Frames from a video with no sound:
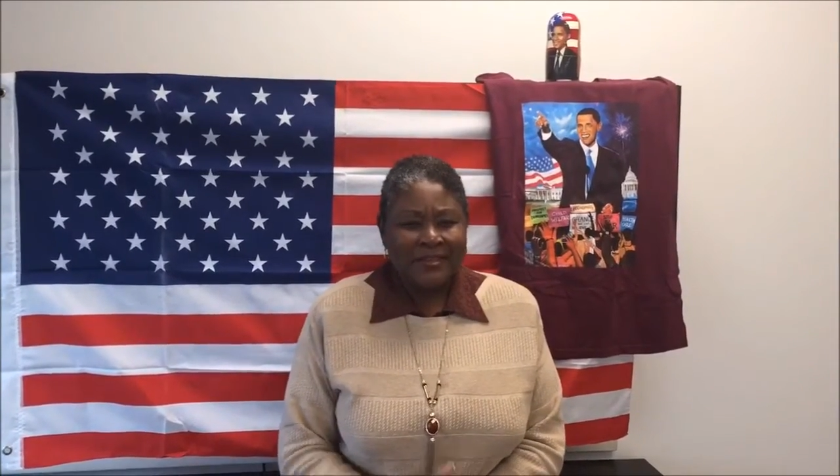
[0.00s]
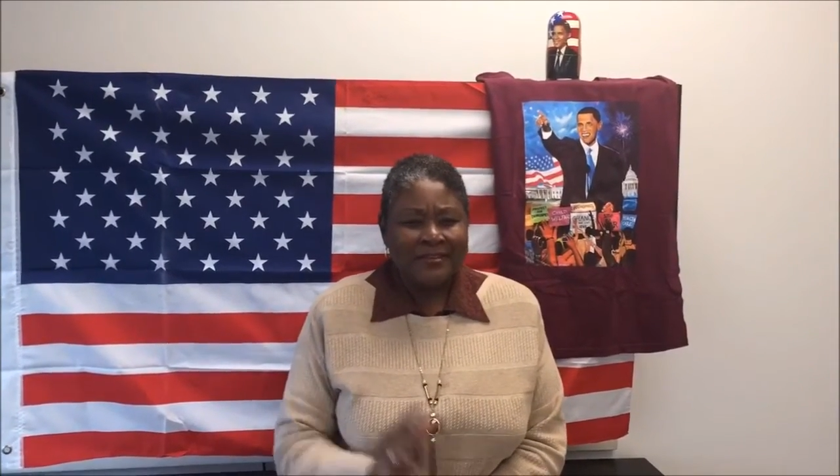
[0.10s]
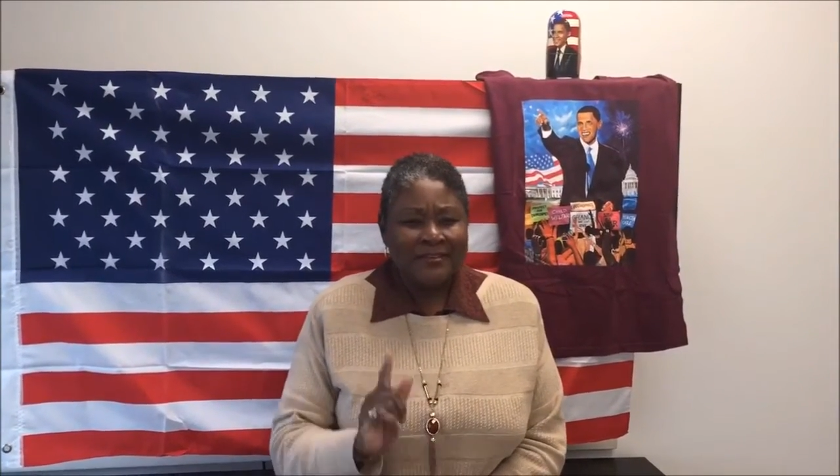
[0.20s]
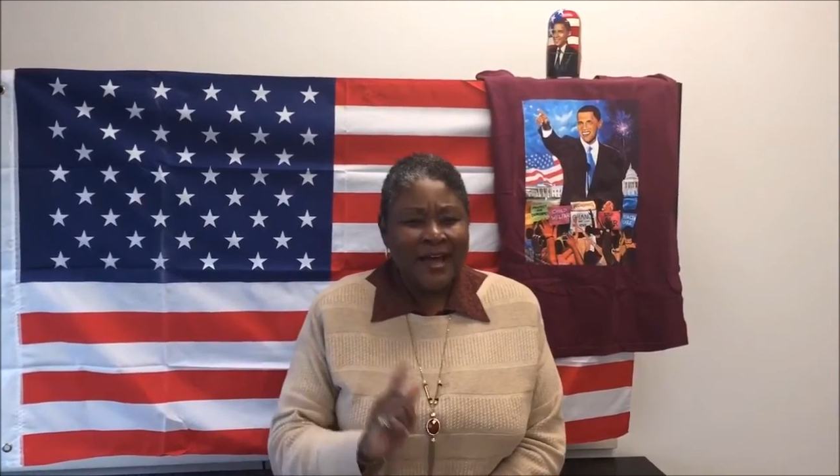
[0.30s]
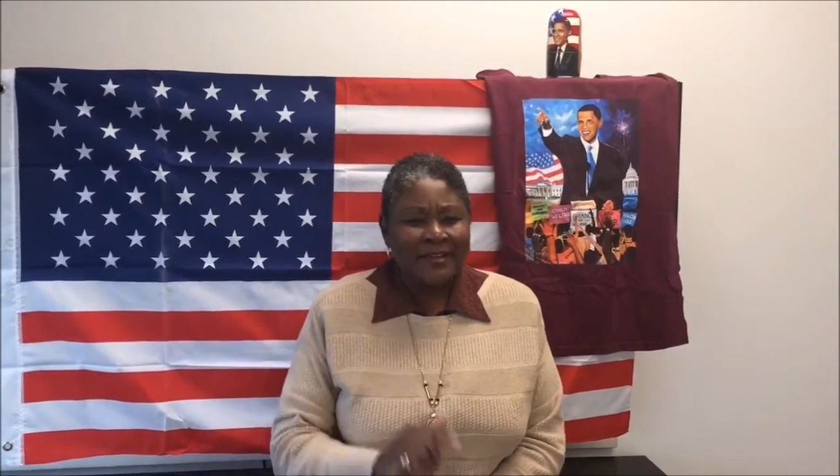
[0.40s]

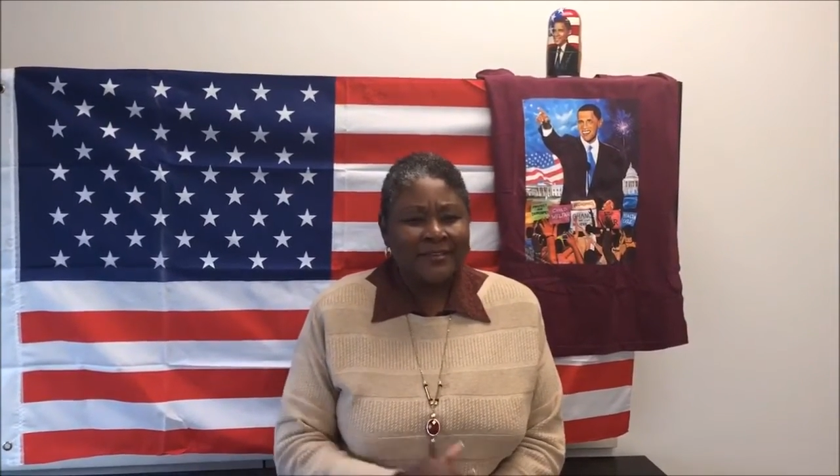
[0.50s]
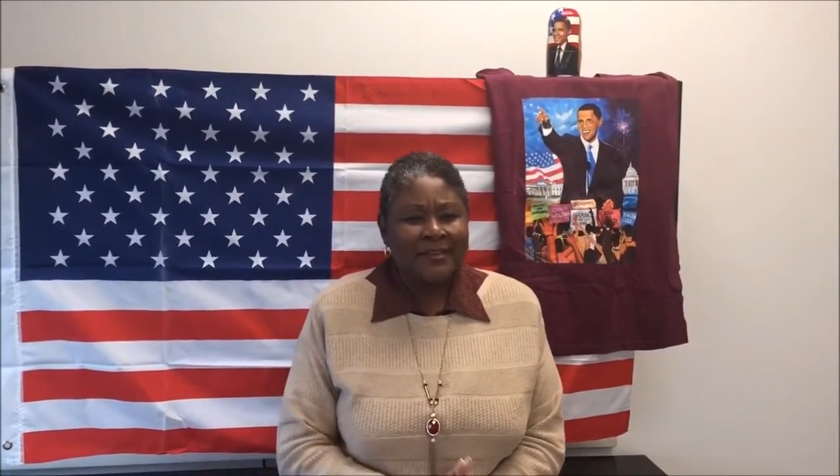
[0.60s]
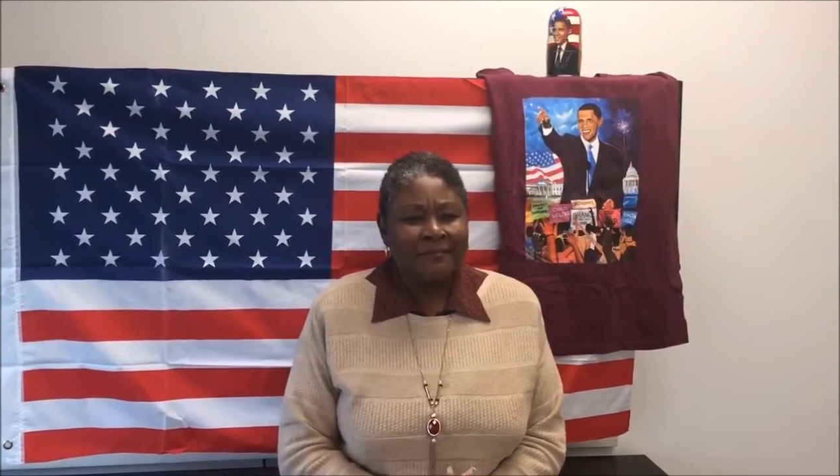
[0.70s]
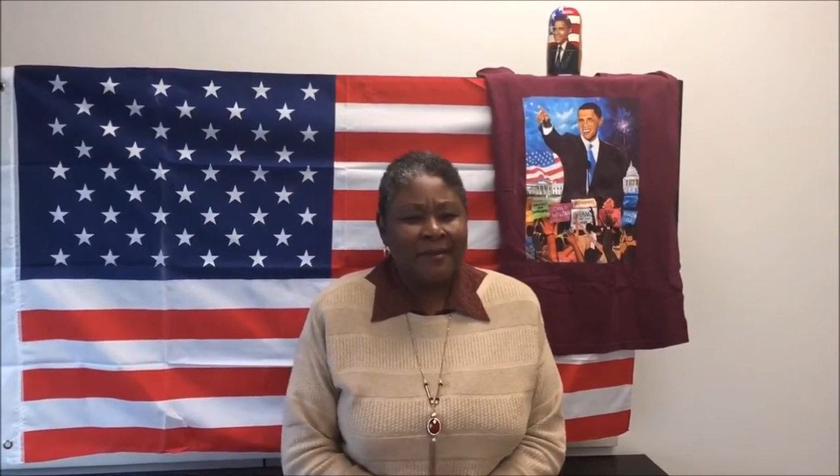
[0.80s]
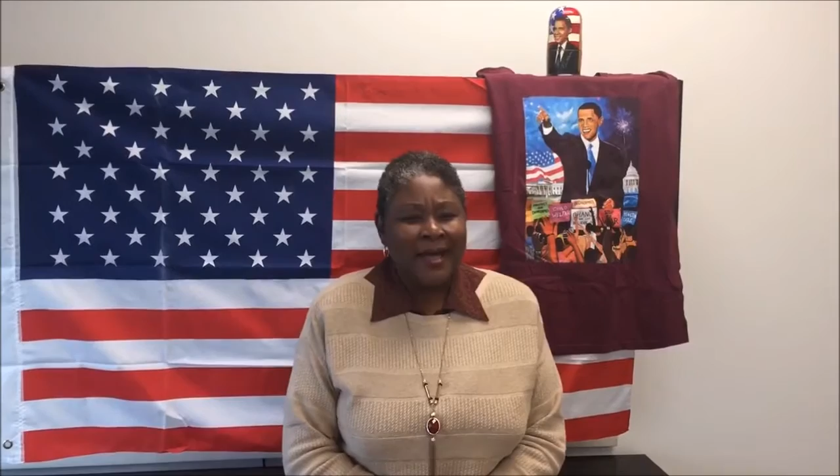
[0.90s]
Not
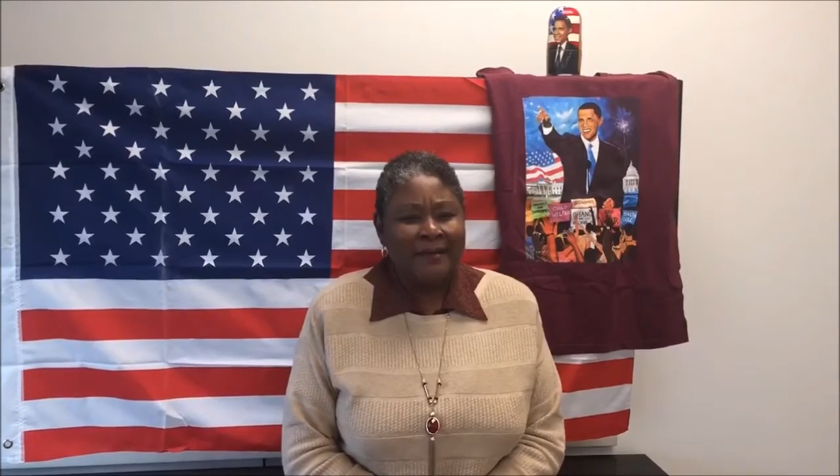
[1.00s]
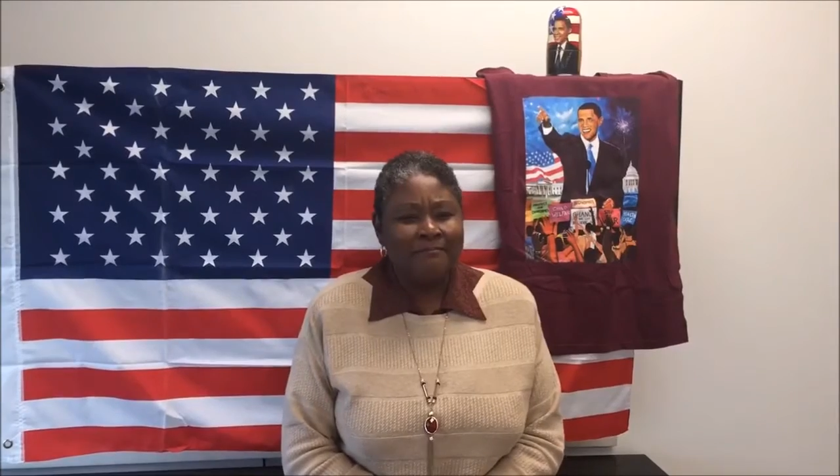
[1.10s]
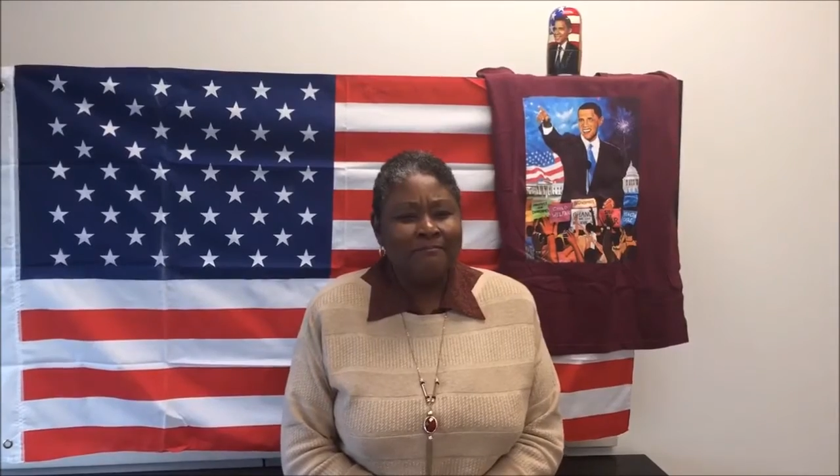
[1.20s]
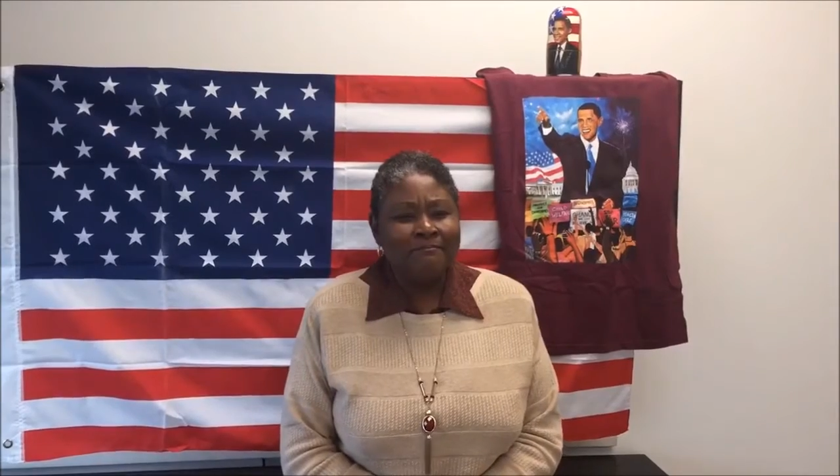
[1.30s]
by